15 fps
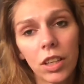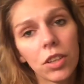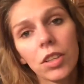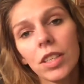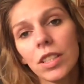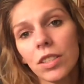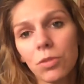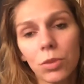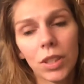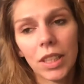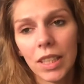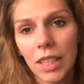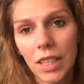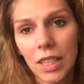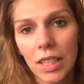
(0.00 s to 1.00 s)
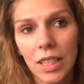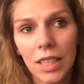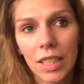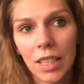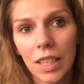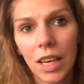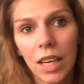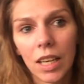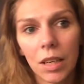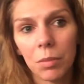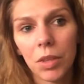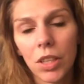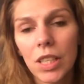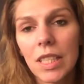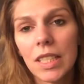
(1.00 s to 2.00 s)
There is really,
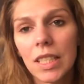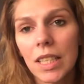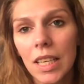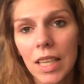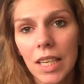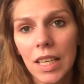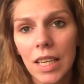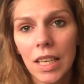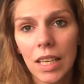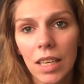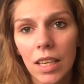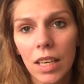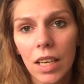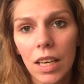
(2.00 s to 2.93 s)
there isn't any